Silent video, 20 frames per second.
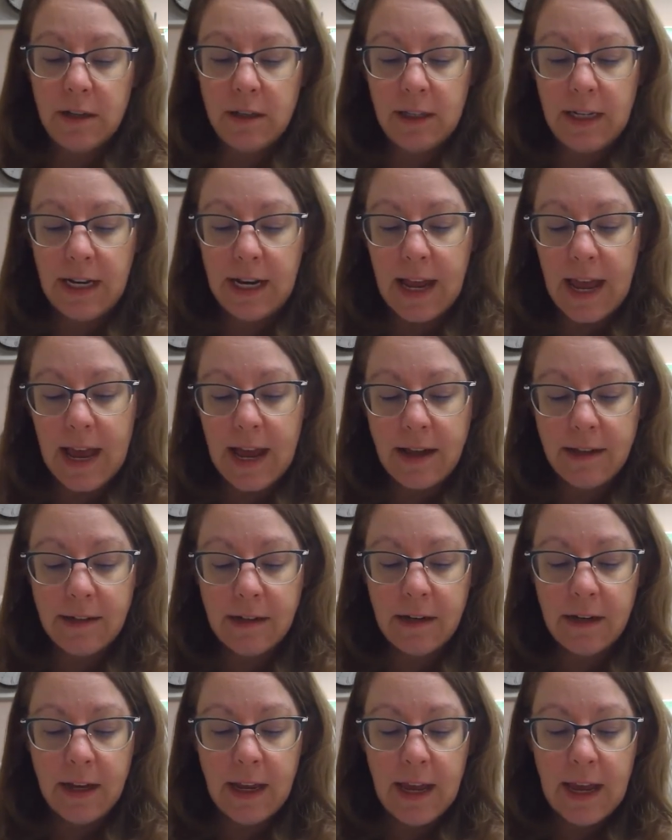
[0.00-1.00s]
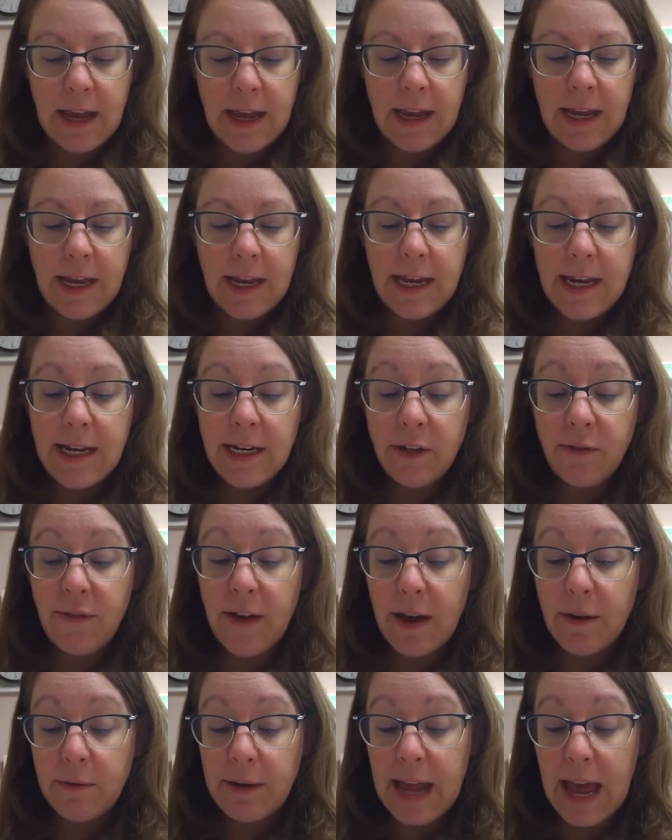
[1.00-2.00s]
Lina asked. "He's
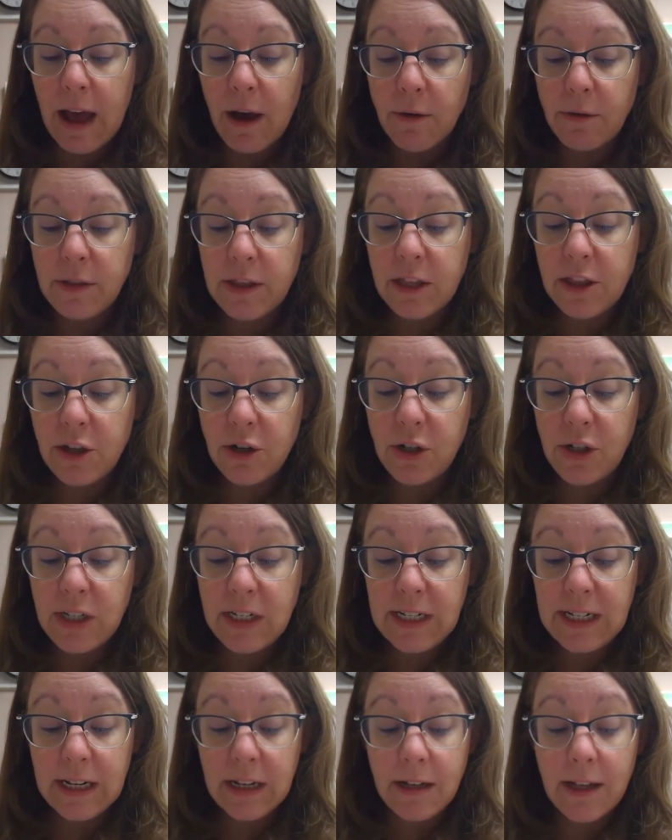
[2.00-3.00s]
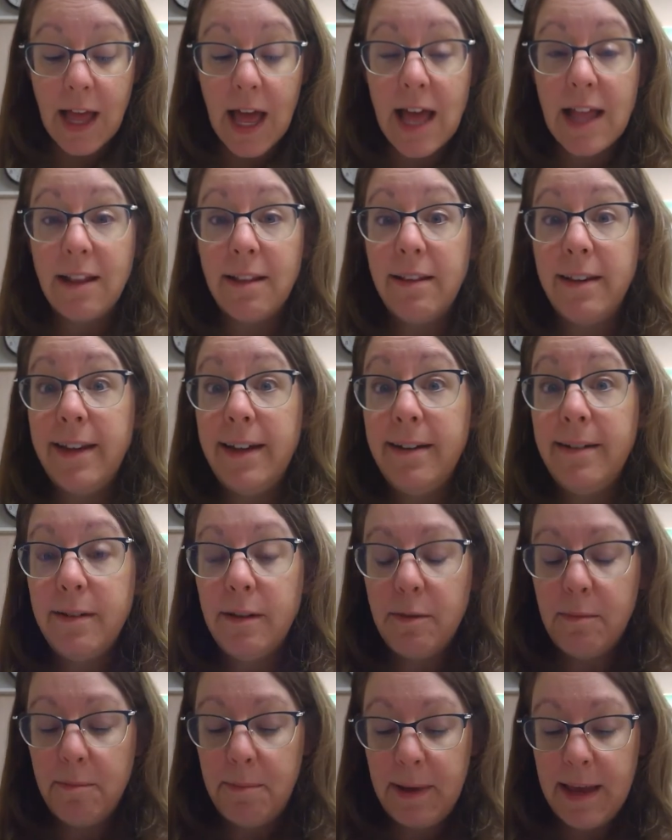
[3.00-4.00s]
found out that there's still a
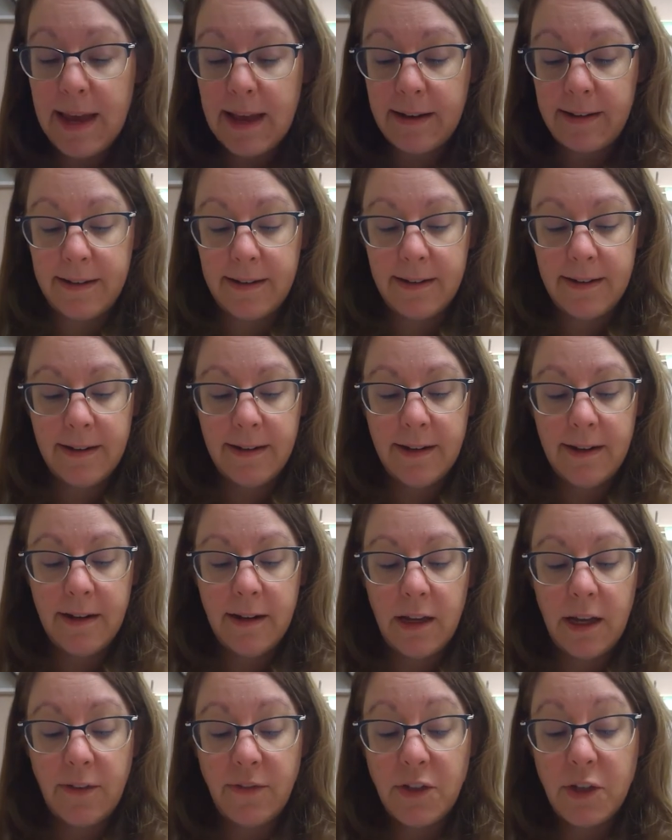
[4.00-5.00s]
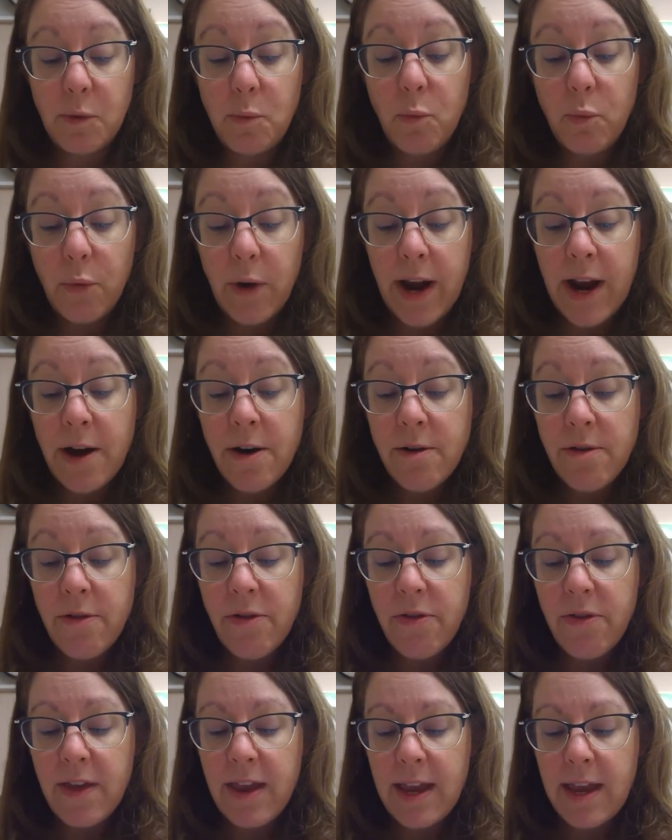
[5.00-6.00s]
little bit of some rare
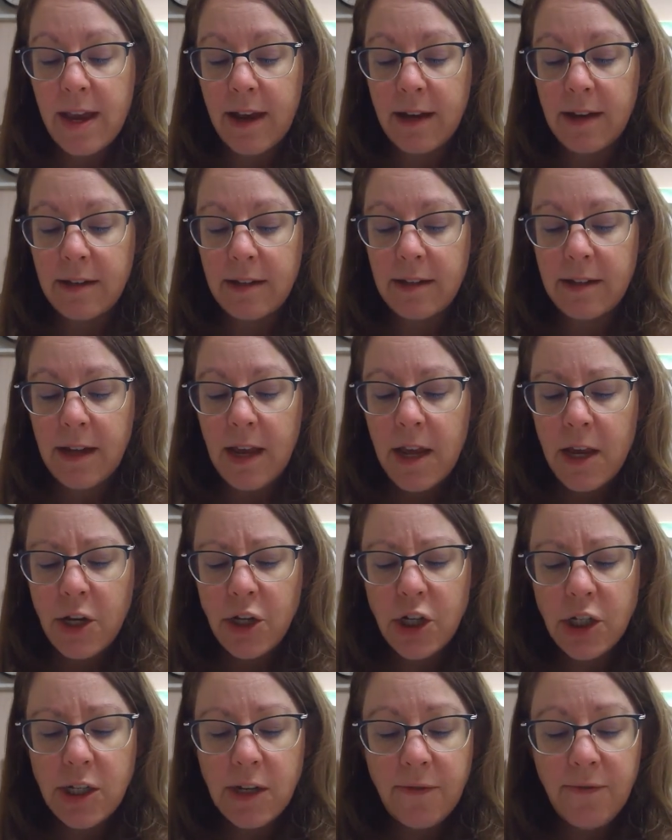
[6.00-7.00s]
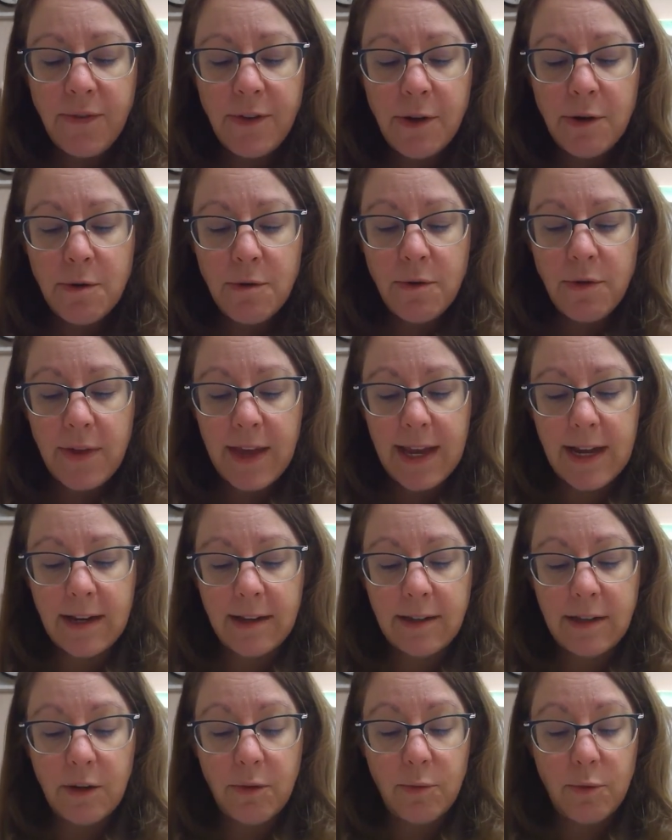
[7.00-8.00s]
things, just a few
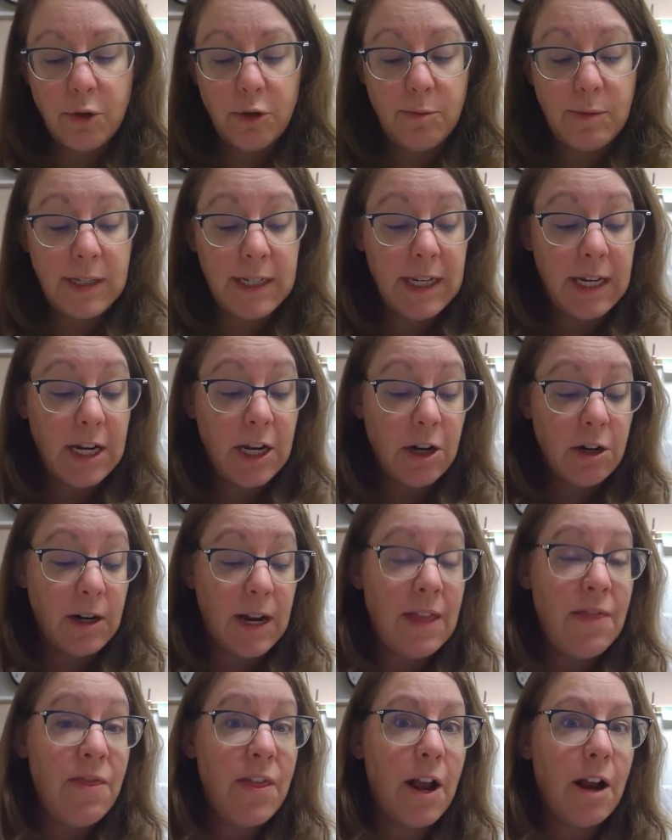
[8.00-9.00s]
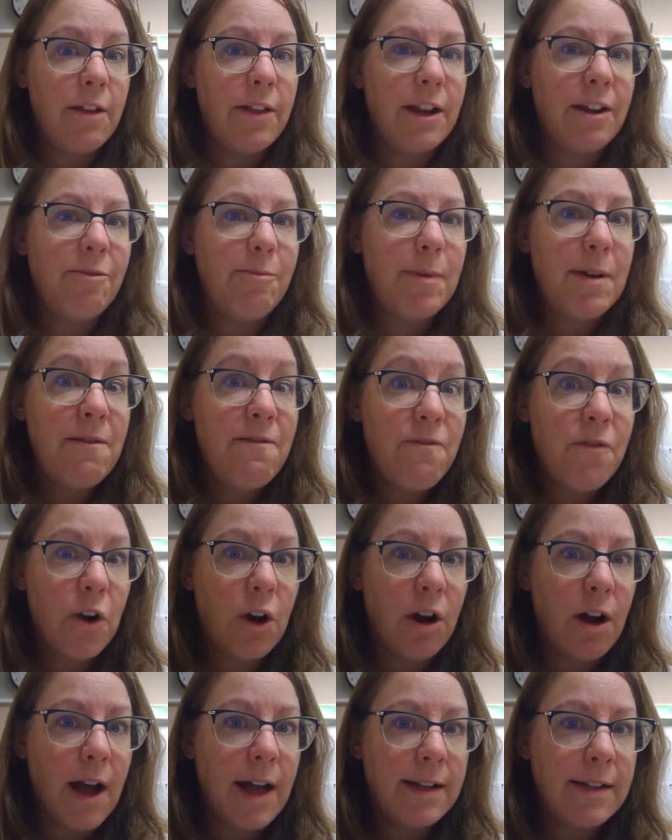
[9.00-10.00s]
things in rooms here and there that have been
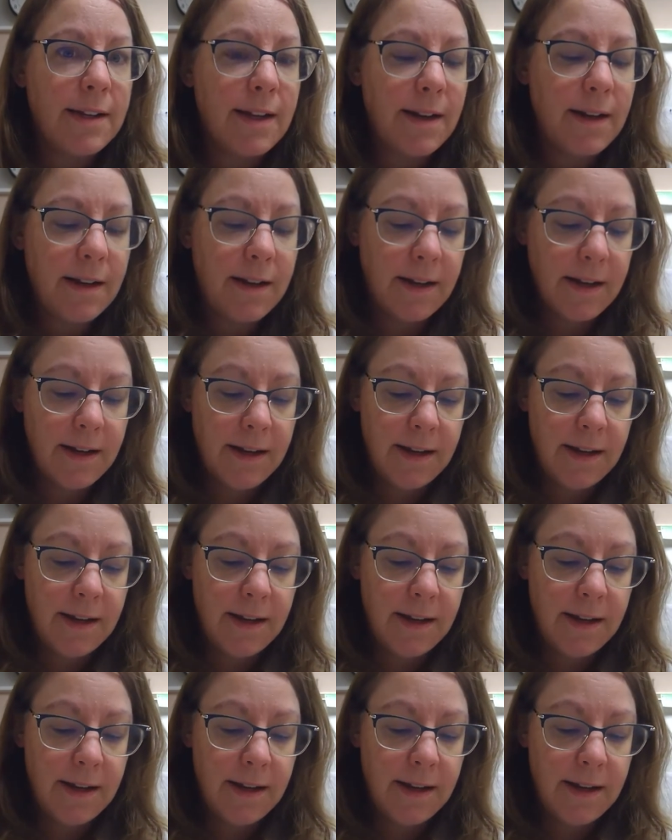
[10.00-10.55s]
forgotten.